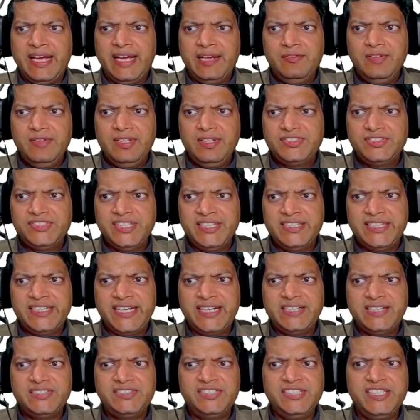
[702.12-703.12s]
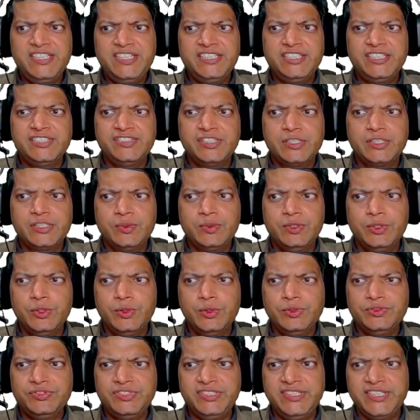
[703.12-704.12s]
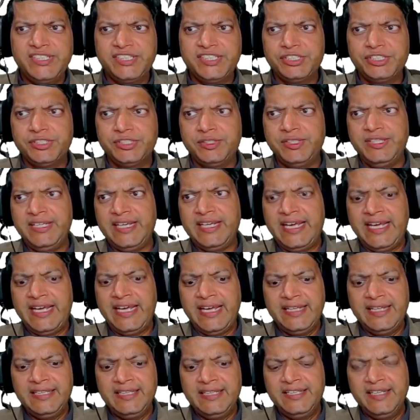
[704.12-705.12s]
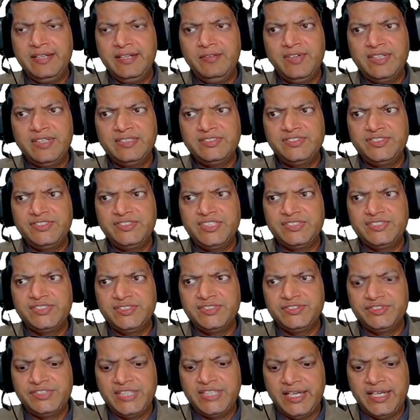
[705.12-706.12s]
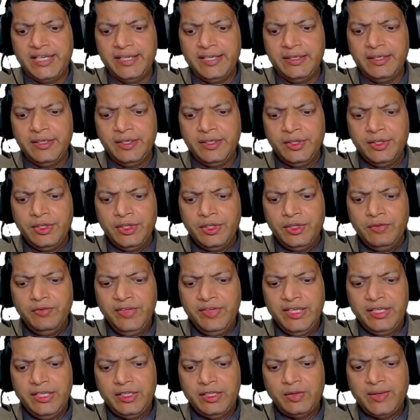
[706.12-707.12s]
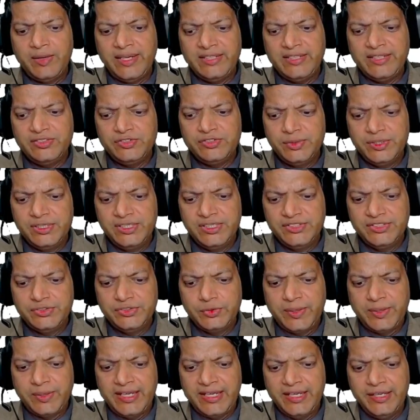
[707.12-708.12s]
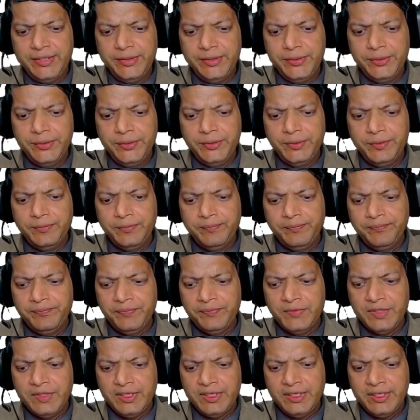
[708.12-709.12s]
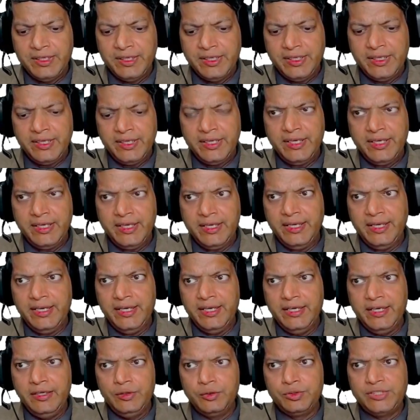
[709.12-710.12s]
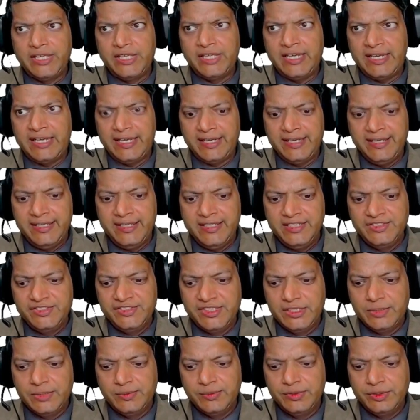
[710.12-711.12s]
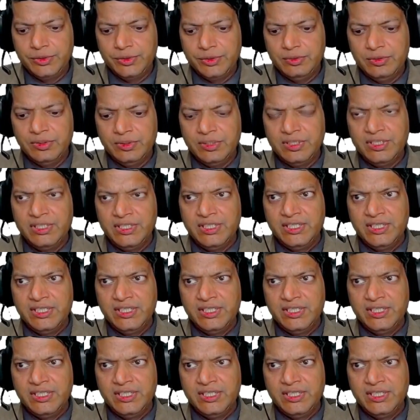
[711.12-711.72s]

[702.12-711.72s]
and we'll say that ch is equal to ch3. And then once this is done, we'll transfer this value into the array is equal to